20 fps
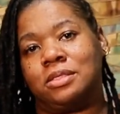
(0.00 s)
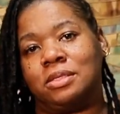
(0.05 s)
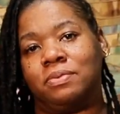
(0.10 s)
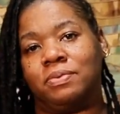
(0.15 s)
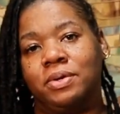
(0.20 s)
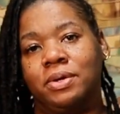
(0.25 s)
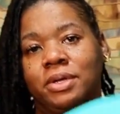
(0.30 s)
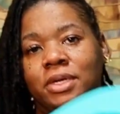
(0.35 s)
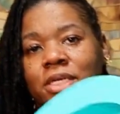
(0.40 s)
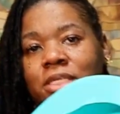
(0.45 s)
So we're
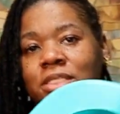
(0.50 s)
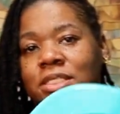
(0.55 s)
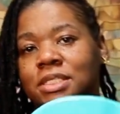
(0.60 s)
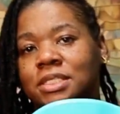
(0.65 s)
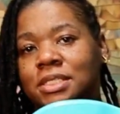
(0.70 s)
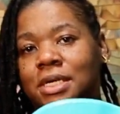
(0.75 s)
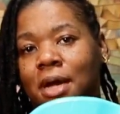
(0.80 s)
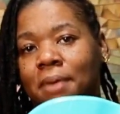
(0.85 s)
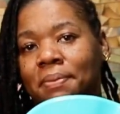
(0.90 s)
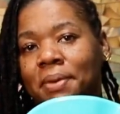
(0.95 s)
going to
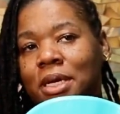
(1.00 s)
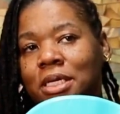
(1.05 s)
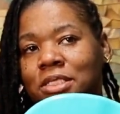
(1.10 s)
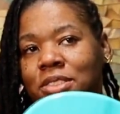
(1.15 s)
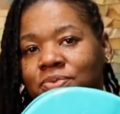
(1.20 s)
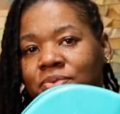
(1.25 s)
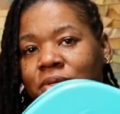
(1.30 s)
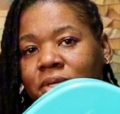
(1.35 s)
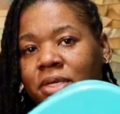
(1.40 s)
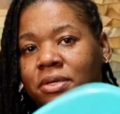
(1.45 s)
assist our
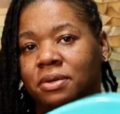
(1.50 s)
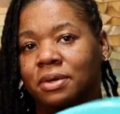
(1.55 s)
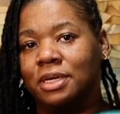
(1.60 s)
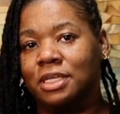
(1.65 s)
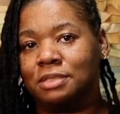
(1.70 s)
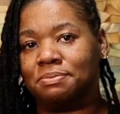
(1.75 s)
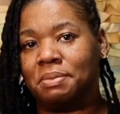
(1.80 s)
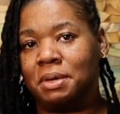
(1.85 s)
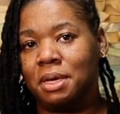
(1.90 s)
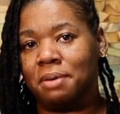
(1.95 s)
patient with getting on
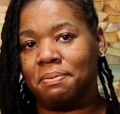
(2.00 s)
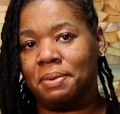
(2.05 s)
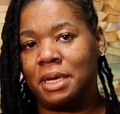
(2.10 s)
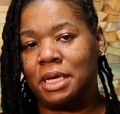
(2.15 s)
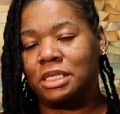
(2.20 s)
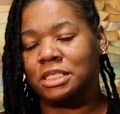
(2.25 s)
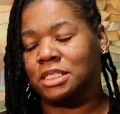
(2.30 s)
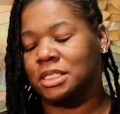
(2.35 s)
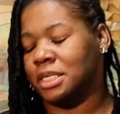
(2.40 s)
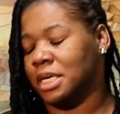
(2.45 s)
this
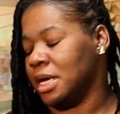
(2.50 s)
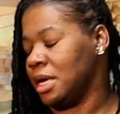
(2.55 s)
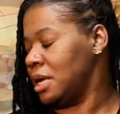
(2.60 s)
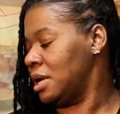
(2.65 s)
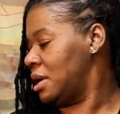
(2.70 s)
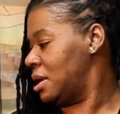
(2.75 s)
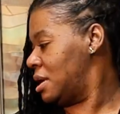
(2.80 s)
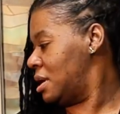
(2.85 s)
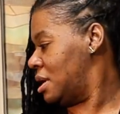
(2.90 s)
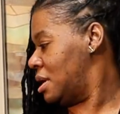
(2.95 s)
bedpan today.
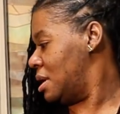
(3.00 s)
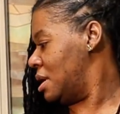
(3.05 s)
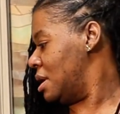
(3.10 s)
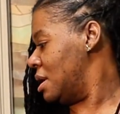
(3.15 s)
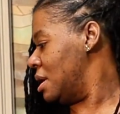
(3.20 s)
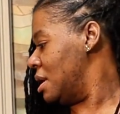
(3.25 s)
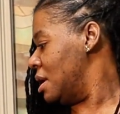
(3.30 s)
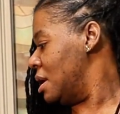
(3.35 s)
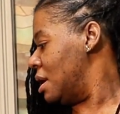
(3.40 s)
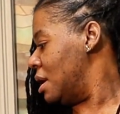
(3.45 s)

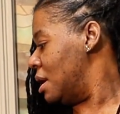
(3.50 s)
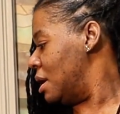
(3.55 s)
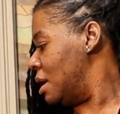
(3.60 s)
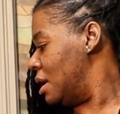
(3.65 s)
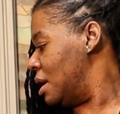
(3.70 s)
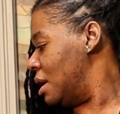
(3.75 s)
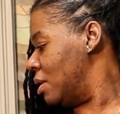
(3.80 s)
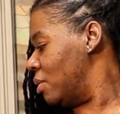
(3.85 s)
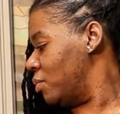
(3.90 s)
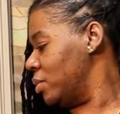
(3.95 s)

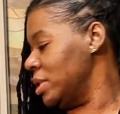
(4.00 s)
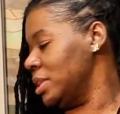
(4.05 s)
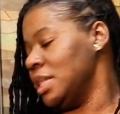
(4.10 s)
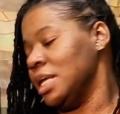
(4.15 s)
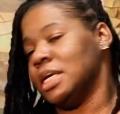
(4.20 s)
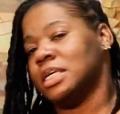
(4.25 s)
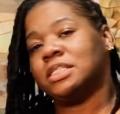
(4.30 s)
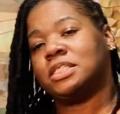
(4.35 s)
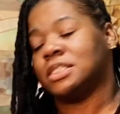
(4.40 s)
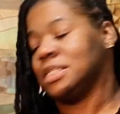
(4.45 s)
With
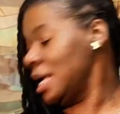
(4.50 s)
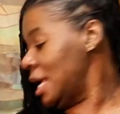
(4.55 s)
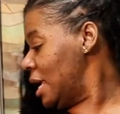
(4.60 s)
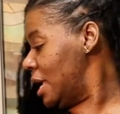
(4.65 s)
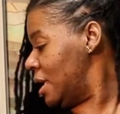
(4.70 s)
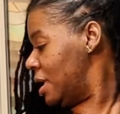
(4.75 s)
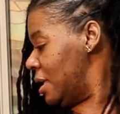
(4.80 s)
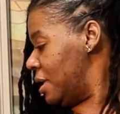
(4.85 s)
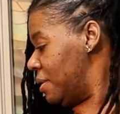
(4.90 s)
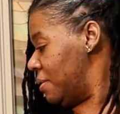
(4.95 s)
that
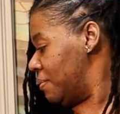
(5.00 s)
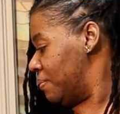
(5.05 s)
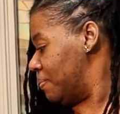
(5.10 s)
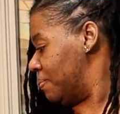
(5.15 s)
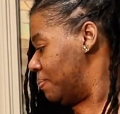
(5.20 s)
said,